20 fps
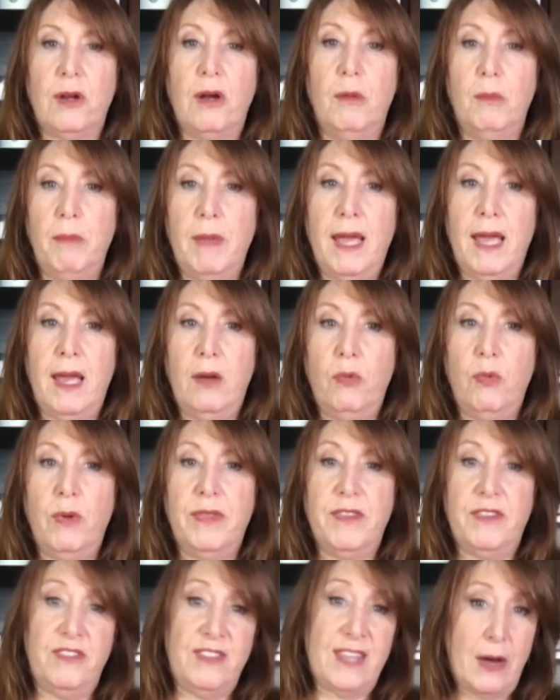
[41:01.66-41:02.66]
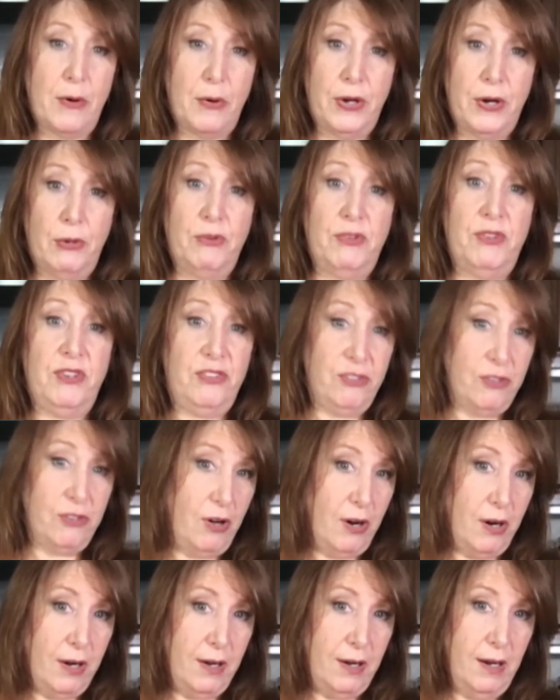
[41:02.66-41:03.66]
are made with the sourdough
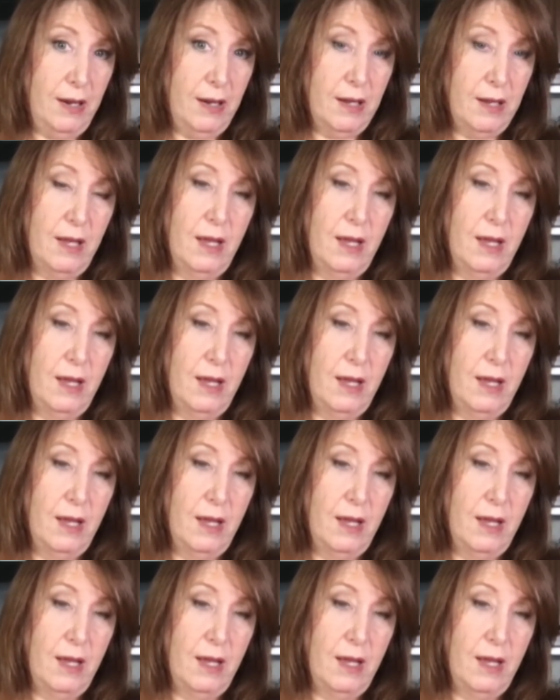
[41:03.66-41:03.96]
discard.